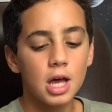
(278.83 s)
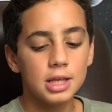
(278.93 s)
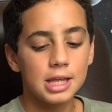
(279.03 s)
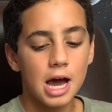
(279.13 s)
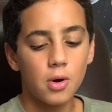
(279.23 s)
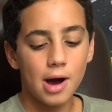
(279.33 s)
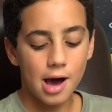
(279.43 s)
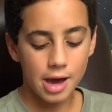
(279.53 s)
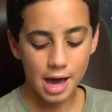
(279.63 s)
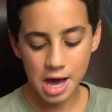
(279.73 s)
Now
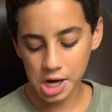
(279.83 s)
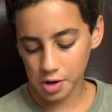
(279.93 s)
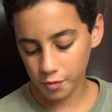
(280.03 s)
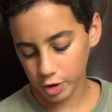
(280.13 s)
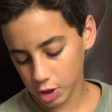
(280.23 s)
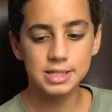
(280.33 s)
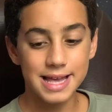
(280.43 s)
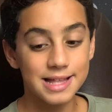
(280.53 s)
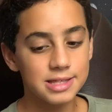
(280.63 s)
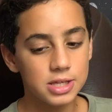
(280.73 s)
I have
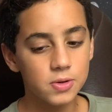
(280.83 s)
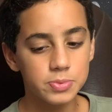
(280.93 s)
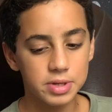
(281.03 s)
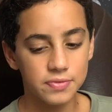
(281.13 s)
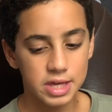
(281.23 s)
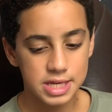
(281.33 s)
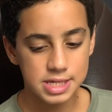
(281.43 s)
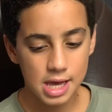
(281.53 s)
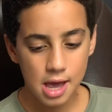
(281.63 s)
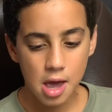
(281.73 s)
10 tubes of these,
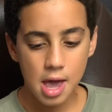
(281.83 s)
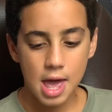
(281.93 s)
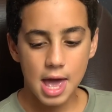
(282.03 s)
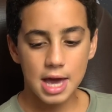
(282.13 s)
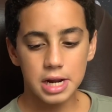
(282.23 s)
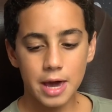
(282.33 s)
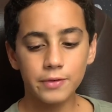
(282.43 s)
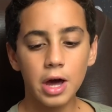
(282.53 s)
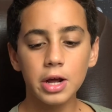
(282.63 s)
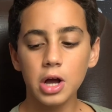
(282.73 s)
and I've
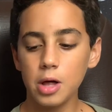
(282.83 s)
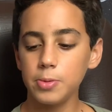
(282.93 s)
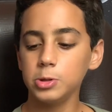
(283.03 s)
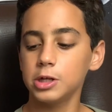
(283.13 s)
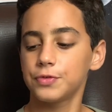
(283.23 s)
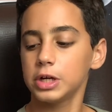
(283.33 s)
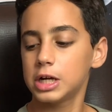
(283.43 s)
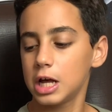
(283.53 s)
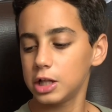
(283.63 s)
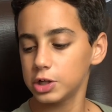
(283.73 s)
got a couple different
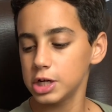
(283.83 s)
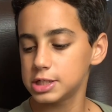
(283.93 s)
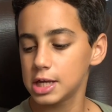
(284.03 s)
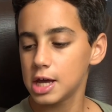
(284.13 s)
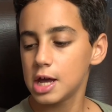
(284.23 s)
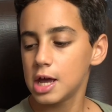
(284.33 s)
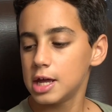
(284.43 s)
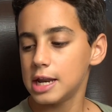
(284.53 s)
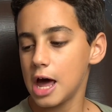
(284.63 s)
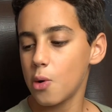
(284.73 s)
colors.
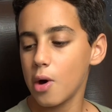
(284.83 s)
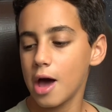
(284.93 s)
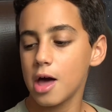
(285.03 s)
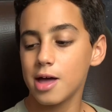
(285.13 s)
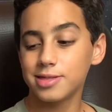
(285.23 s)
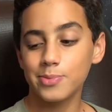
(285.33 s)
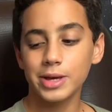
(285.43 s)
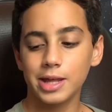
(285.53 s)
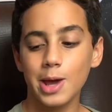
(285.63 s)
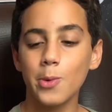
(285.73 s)
Now in the
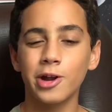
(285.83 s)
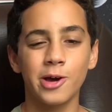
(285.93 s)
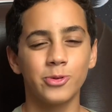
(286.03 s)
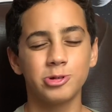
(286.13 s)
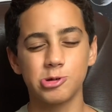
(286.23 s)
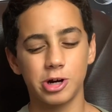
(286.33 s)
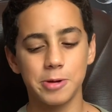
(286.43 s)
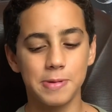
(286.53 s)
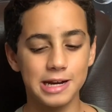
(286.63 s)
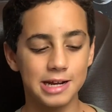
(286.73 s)
beginning, when I started
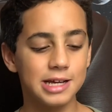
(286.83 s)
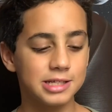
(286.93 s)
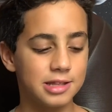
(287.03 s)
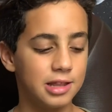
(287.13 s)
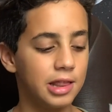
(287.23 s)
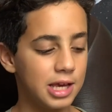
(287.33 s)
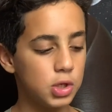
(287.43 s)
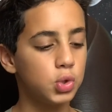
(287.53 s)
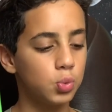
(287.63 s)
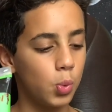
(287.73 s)
paintings,
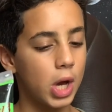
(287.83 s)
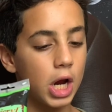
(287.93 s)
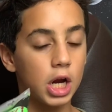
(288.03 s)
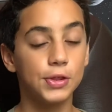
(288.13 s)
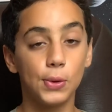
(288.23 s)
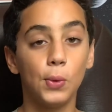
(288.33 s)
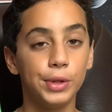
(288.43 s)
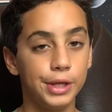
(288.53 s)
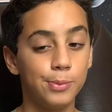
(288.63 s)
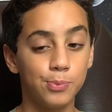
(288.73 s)
these were the
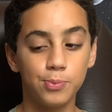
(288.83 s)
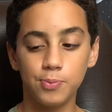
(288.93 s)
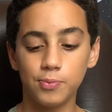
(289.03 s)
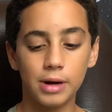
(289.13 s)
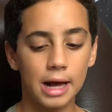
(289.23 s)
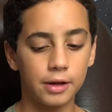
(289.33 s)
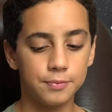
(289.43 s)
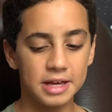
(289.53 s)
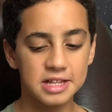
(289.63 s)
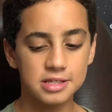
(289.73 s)
only brand of
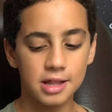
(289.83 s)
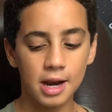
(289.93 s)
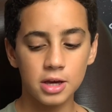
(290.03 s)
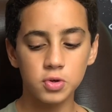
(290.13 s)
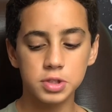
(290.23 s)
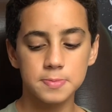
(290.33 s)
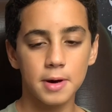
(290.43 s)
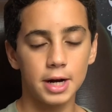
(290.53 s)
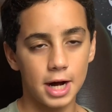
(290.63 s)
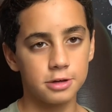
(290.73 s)
paints that I used,
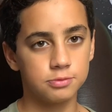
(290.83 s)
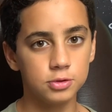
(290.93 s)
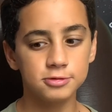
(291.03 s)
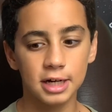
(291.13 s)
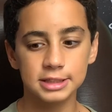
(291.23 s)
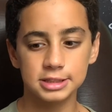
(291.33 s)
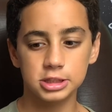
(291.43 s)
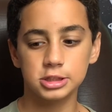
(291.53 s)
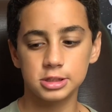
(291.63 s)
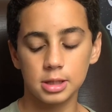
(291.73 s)
but I moved on
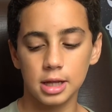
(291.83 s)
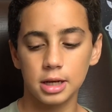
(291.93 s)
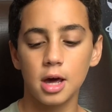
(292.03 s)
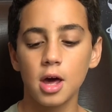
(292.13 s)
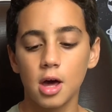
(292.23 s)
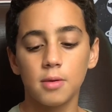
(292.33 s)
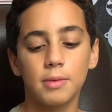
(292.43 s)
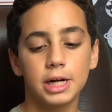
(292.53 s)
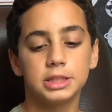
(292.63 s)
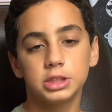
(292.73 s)
since then. But
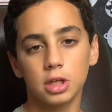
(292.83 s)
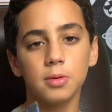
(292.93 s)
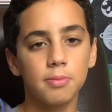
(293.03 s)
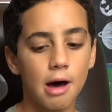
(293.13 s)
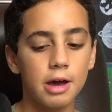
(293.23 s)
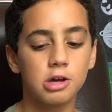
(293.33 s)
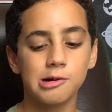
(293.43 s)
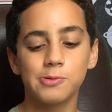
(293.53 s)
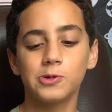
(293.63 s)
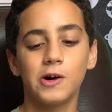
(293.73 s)
I still buy a
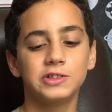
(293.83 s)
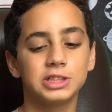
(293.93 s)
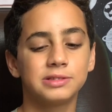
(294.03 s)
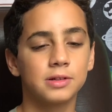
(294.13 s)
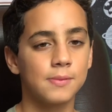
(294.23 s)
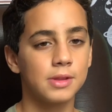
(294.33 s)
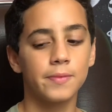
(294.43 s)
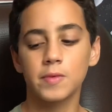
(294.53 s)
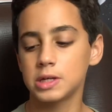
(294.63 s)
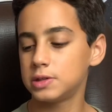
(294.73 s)
couple colors from them
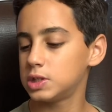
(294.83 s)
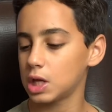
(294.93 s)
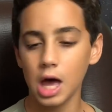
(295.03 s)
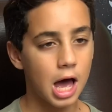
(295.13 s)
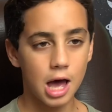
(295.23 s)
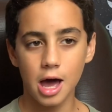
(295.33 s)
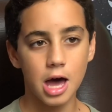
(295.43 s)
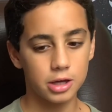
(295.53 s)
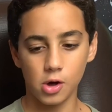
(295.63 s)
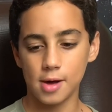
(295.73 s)
because
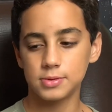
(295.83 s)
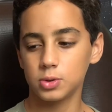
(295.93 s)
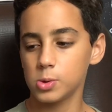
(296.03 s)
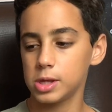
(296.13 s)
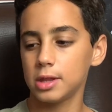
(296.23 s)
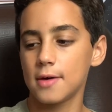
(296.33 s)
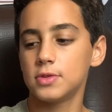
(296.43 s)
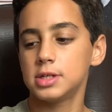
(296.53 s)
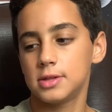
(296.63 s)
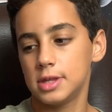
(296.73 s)
I absolutely love
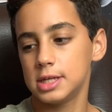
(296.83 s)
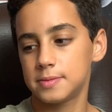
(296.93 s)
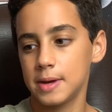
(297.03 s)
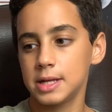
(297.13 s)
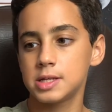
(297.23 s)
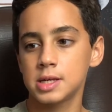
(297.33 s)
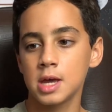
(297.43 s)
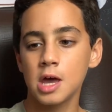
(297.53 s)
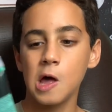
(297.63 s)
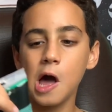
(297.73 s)
these paints.
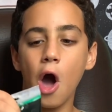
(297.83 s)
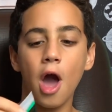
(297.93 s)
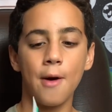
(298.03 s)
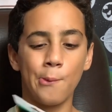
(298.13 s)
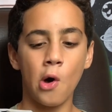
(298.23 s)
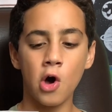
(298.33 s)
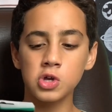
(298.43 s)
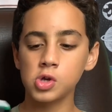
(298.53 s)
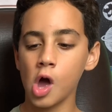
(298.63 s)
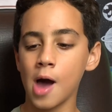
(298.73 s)
I'm
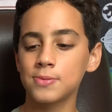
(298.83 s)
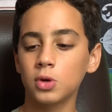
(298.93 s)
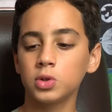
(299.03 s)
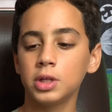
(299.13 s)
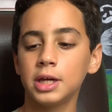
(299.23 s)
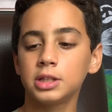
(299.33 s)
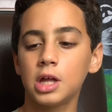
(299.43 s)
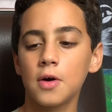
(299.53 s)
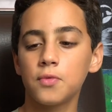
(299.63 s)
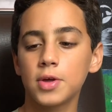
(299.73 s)
also absolutely in
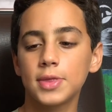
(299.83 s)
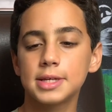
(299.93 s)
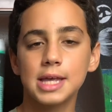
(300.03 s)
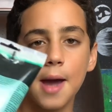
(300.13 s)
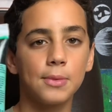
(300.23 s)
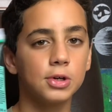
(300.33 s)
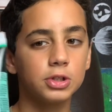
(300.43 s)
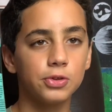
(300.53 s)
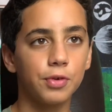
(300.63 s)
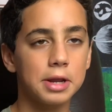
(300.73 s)
love with this
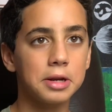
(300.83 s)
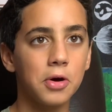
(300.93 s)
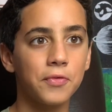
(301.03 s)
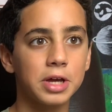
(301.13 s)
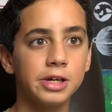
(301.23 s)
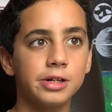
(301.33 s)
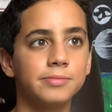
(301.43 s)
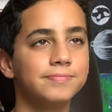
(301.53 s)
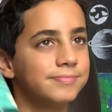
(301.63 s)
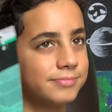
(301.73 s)
emerald green over here.
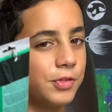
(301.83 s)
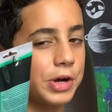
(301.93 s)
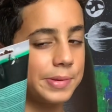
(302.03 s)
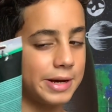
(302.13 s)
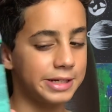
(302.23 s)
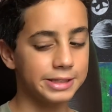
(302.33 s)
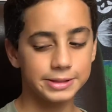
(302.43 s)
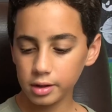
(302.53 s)
Recommend it.